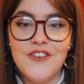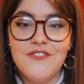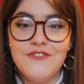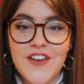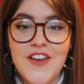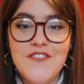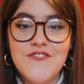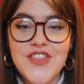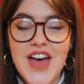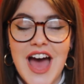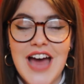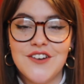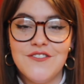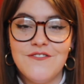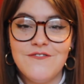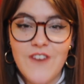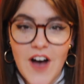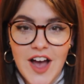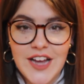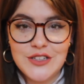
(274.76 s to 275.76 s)
The 5th and
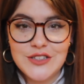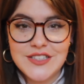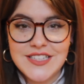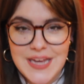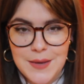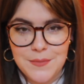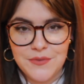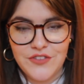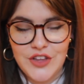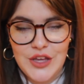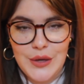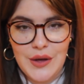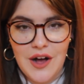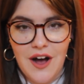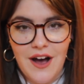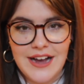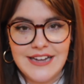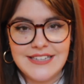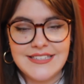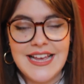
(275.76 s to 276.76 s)
final tip for you
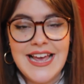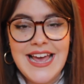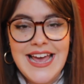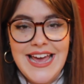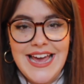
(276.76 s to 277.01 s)
guys